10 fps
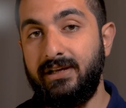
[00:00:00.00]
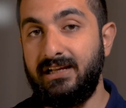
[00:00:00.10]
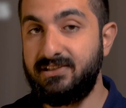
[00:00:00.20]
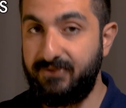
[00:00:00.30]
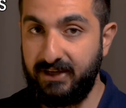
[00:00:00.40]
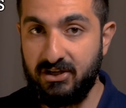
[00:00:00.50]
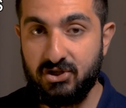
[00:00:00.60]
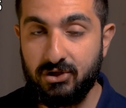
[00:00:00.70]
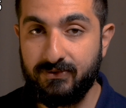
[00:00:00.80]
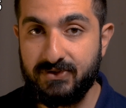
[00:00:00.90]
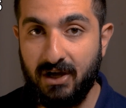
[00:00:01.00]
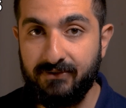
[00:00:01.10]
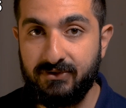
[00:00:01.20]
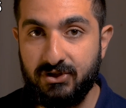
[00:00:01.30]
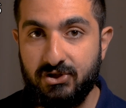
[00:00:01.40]
calcification of
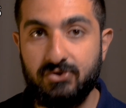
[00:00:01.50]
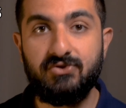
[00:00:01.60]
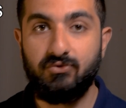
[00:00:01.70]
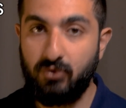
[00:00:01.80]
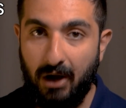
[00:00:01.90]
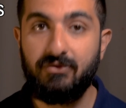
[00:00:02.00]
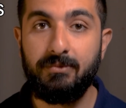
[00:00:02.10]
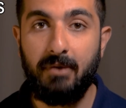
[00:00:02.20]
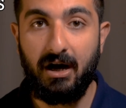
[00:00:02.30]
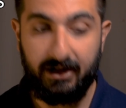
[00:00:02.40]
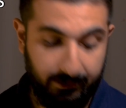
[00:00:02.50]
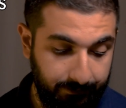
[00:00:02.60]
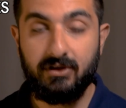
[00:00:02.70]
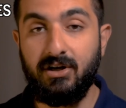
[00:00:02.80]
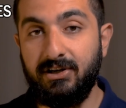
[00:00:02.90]
soft tissues throughout the
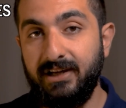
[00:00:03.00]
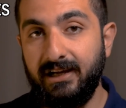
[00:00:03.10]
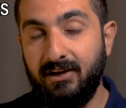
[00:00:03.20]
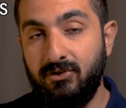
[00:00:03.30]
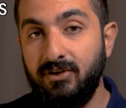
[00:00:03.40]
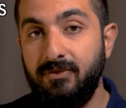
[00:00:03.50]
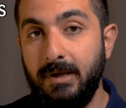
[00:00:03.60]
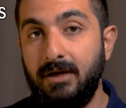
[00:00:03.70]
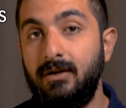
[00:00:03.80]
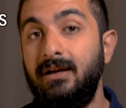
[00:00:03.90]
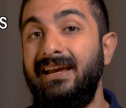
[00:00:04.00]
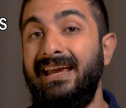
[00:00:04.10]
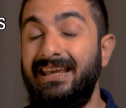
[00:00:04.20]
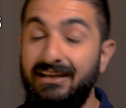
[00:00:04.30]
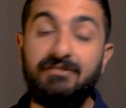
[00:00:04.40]
body, cardiac arrhythmia,
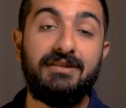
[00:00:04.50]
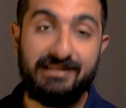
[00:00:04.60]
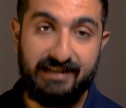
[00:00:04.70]
and even